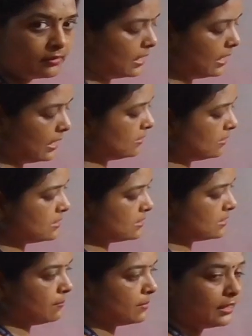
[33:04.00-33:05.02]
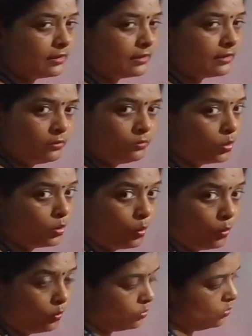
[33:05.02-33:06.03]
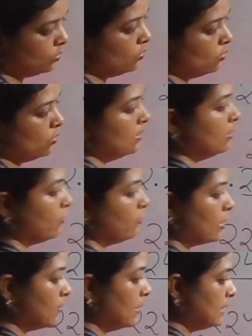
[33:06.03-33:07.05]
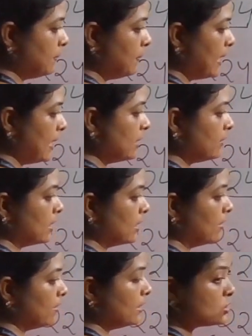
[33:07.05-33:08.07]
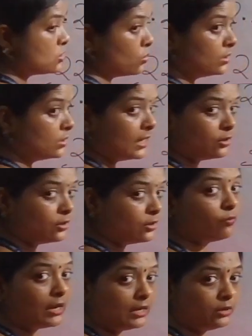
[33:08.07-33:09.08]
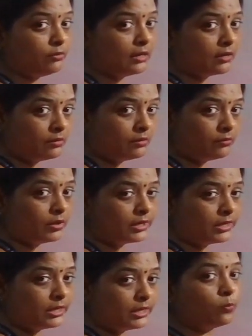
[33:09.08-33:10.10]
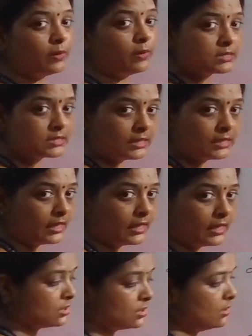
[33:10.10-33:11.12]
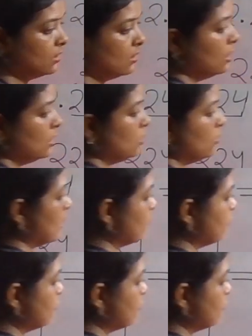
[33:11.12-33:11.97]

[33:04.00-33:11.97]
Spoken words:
are they same right now? No. If you are multiplying it with 100 so that your value will convert it into percentage, you have to